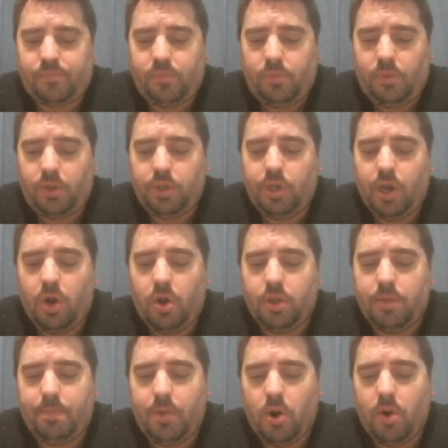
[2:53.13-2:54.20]
on
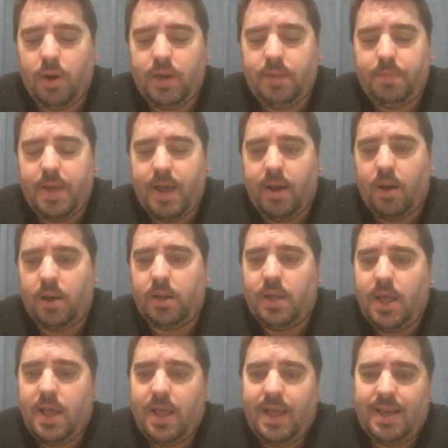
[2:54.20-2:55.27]
the borrowing power,
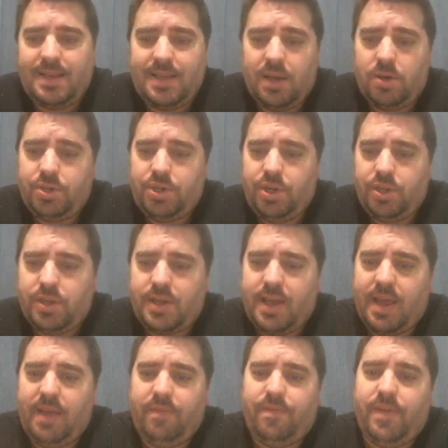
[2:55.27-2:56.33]
it tells you the
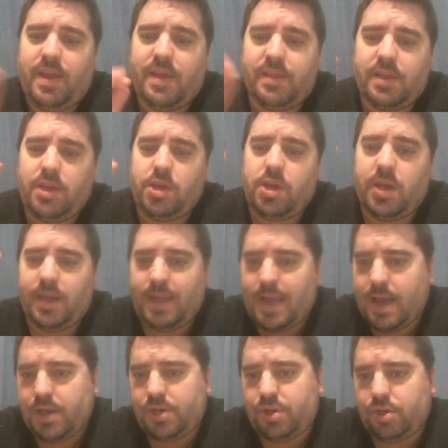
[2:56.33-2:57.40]
key figure that you can
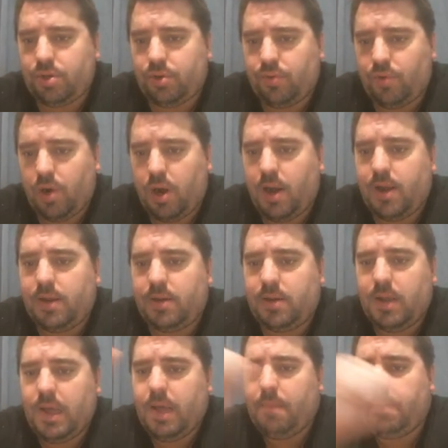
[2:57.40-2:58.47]
get to, right?
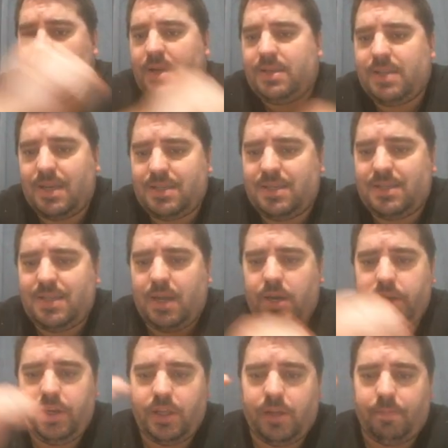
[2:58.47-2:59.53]
But it doesn't tell
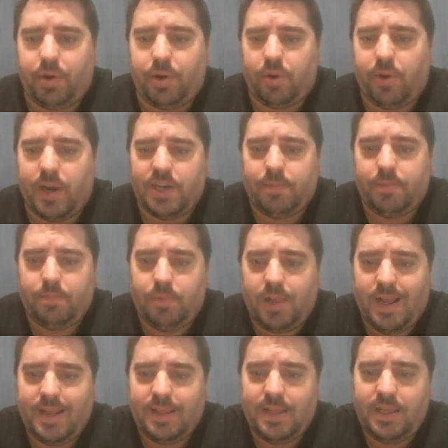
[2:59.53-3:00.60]
you the progression
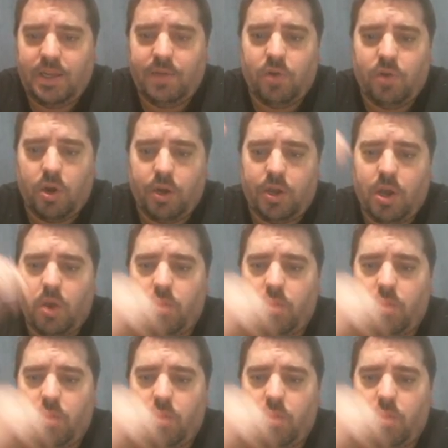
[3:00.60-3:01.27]
plan that you've got to go